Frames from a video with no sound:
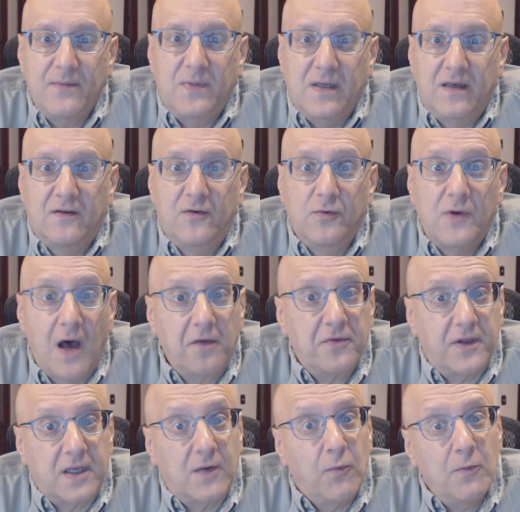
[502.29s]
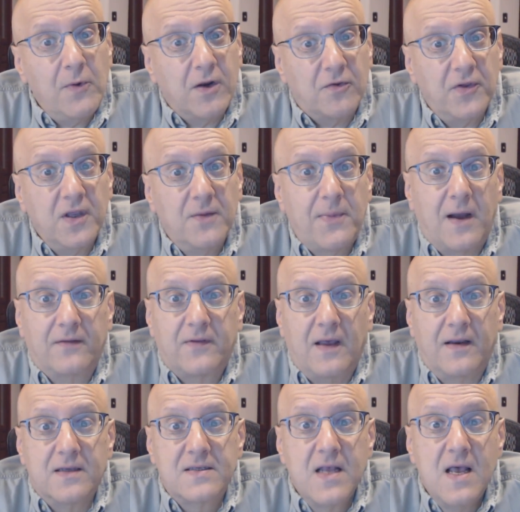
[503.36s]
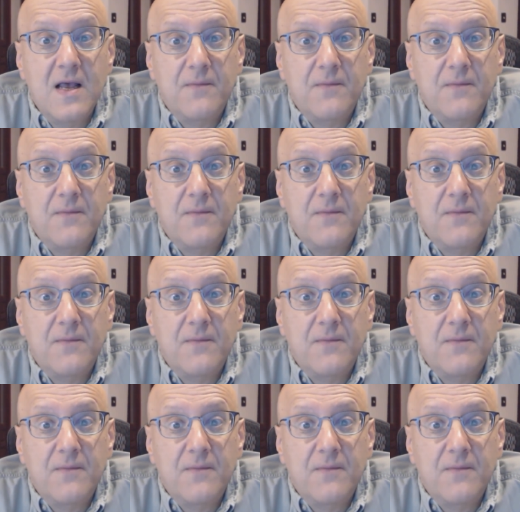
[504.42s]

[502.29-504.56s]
be to do nothing. And one way to think about that is,